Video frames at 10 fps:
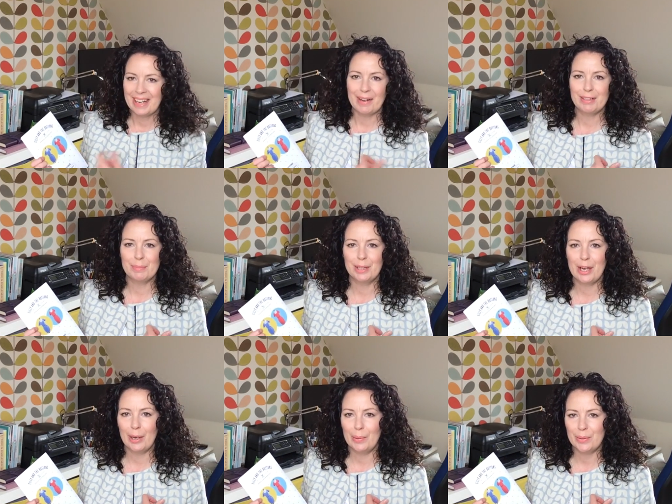after my
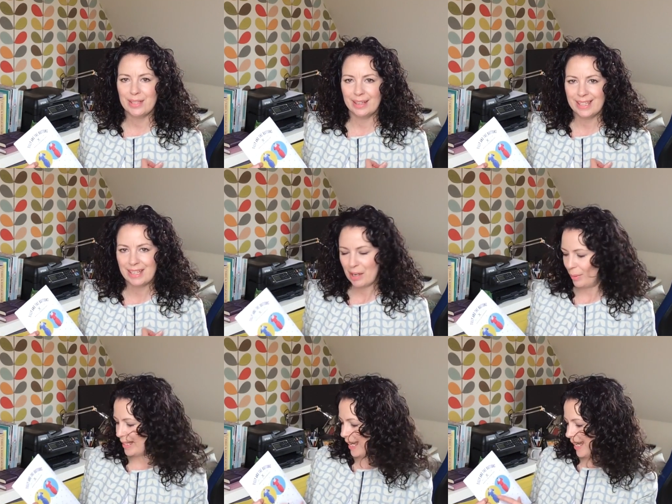coat and the
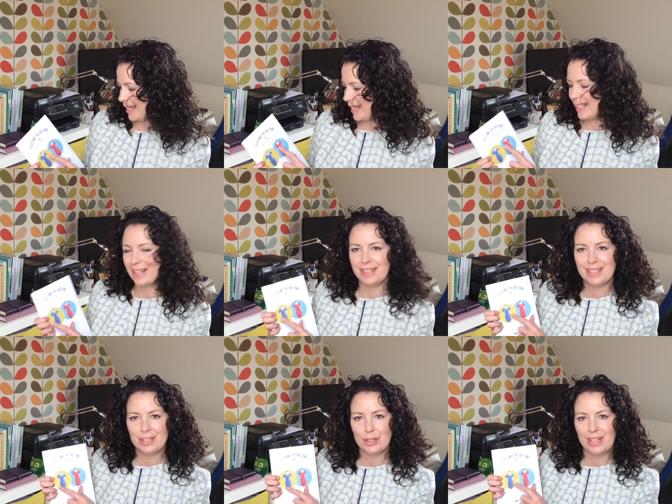time it takes, it's nice
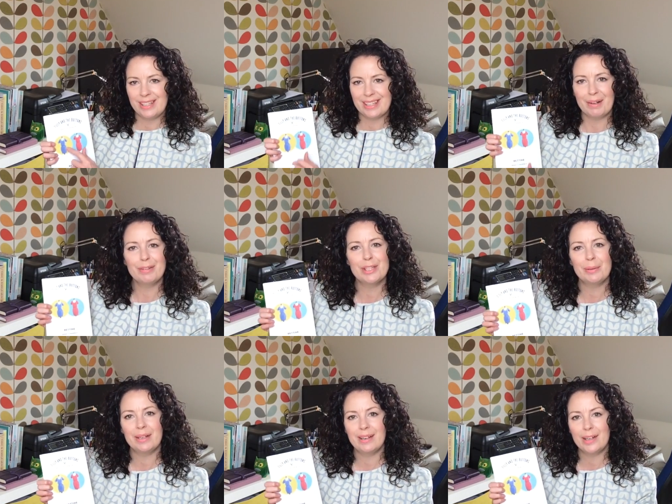to treat yourself
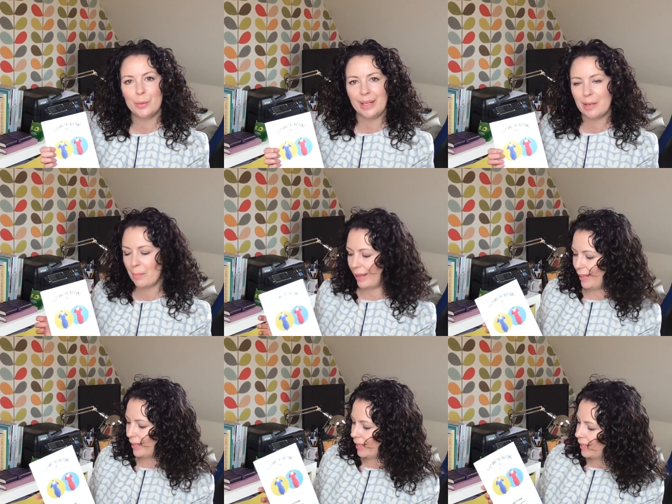to a quick
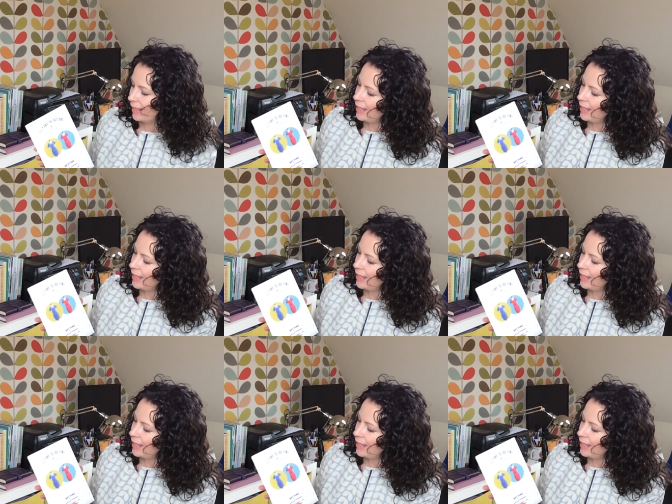make.